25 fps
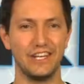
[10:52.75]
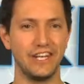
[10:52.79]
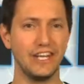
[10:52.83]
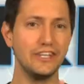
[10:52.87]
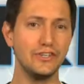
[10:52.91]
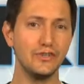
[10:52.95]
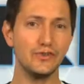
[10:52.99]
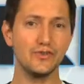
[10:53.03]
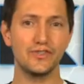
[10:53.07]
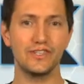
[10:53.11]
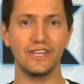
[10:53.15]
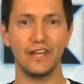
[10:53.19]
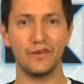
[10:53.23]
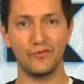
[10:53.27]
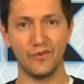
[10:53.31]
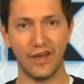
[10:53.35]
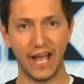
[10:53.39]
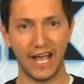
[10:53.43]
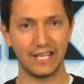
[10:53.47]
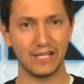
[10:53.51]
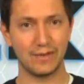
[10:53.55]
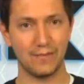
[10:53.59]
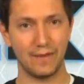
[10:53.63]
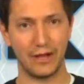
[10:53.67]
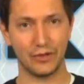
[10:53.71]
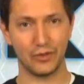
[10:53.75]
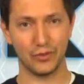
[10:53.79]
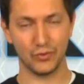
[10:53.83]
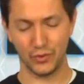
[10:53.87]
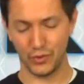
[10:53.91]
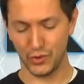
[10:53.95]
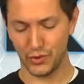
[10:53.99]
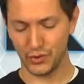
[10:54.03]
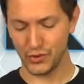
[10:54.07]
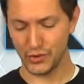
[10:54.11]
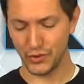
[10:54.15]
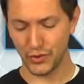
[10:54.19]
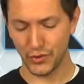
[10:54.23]
An interesting fact about the
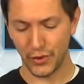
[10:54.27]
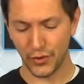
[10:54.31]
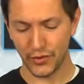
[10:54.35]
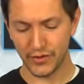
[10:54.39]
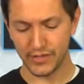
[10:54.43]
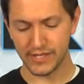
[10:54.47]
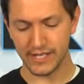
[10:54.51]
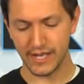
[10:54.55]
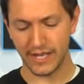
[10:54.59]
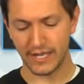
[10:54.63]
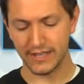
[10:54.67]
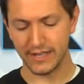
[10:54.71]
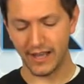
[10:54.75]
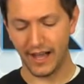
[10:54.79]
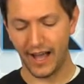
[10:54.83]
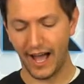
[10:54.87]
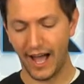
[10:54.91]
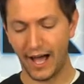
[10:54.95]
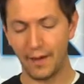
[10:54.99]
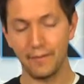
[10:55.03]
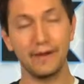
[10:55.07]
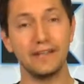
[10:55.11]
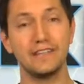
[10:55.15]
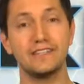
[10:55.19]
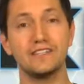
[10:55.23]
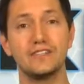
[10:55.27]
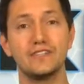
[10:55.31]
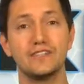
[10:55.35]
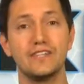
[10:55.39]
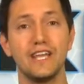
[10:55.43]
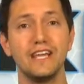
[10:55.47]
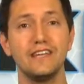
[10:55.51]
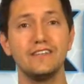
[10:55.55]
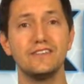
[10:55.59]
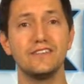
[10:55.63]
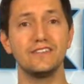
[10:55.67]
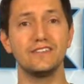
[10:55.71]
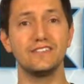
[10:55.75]
runes, you'll notice that in The Hobbit,
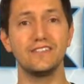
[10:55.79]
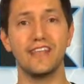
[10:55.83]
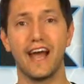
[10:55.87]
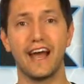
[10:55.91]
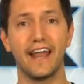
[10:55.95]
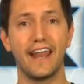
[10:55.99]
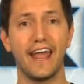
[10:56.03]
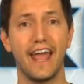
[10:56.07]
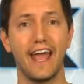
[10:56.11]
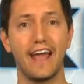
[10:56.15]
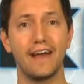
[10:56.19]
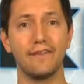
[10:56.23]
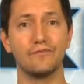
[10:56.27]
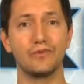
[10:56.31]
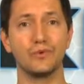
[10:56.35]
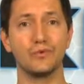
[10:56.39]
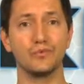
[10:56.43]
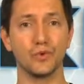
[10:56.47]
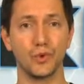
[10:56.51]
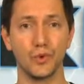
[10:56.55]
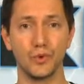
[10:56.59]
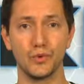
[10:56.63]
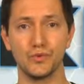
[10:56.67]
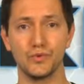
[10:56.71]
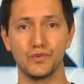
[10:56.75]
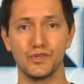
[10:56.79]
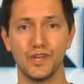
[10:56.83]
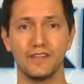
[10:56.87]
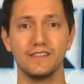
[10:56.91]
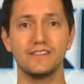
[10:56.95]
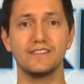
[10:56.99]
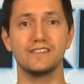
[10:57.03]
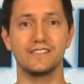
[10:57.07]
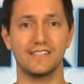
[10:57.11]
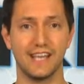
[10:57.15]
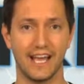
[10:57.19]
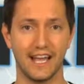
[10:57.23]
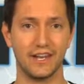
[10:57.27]
Sting does not have the runes on
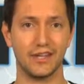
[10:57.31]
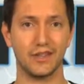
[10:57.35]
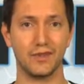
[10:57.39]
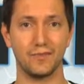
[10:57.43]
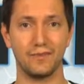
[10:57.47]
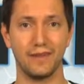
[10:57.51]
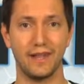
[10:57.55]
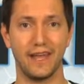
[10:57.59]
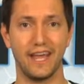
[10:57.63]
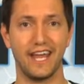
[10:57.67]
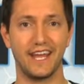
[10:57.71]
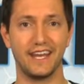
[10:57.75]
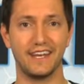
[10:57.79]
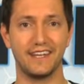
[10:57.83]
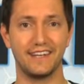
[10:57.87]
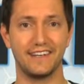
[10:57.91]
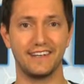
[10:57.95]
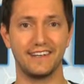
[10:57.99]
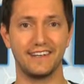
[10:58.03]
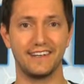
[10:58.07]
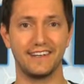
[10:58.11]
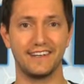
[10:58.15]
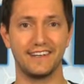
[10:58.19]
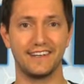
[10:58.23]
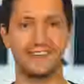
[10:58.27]
the side of the blade. You'll